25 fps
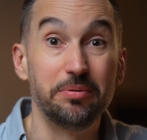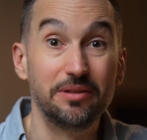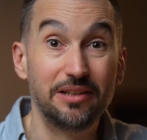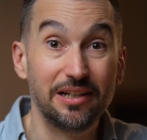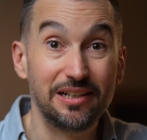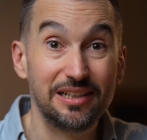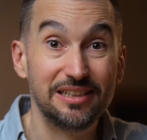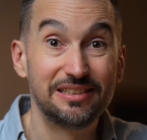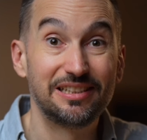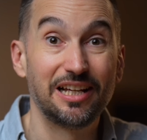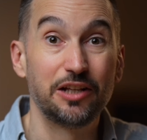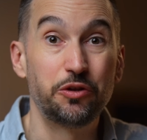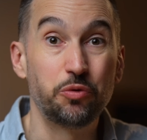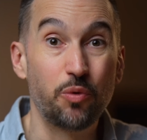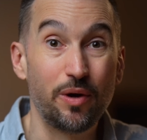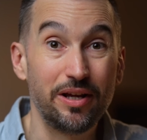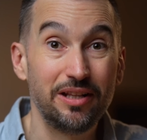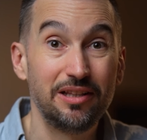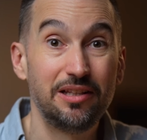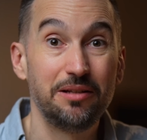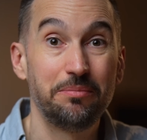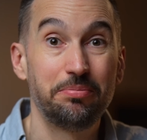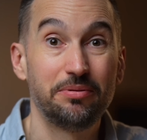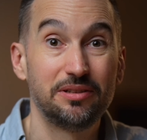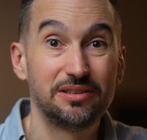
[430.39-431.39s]
there is a
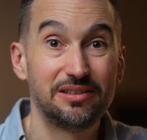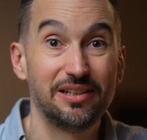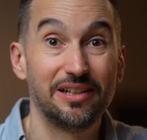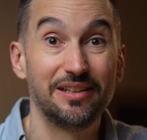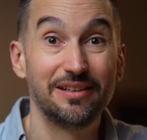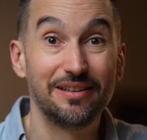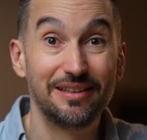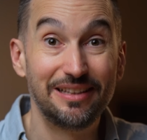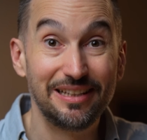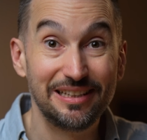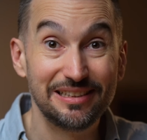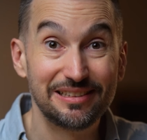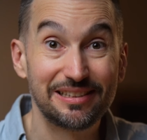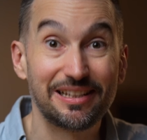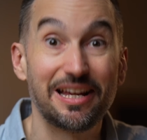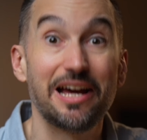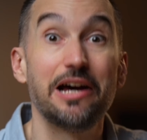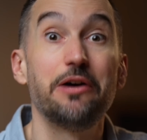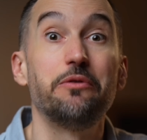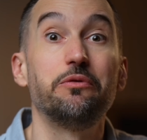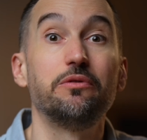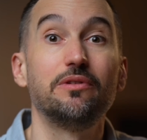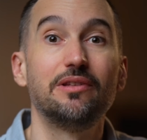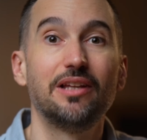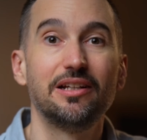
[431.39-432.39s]
20%
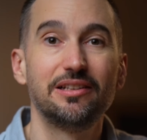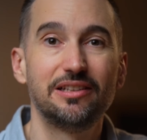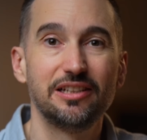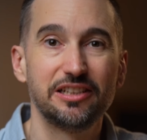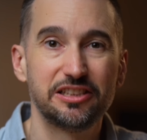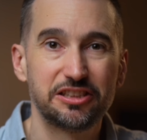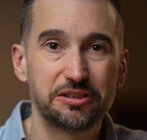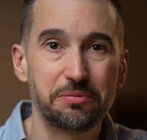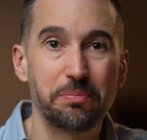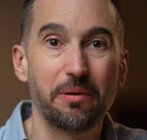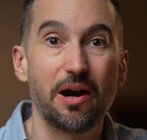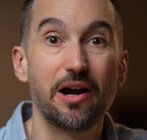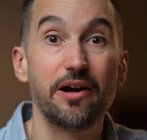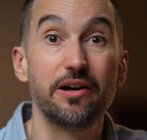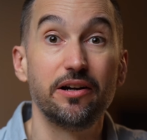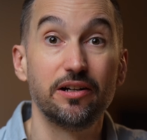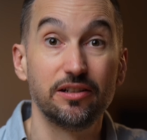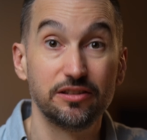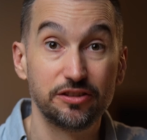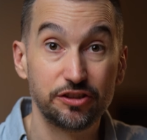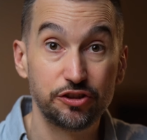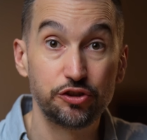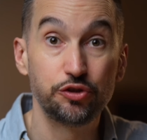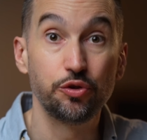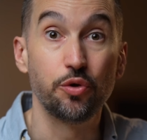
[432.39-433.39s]
discount that
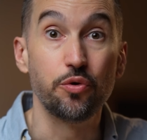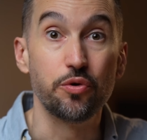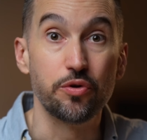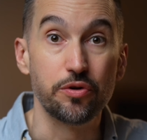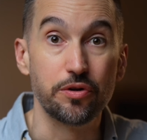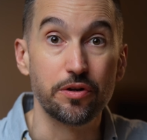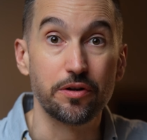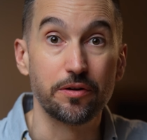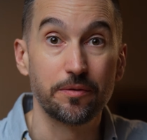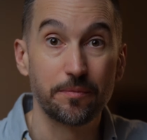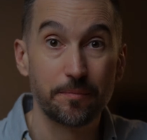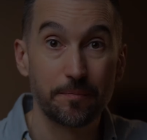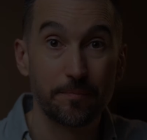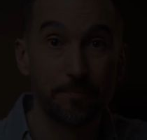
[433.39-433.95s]
expires soon.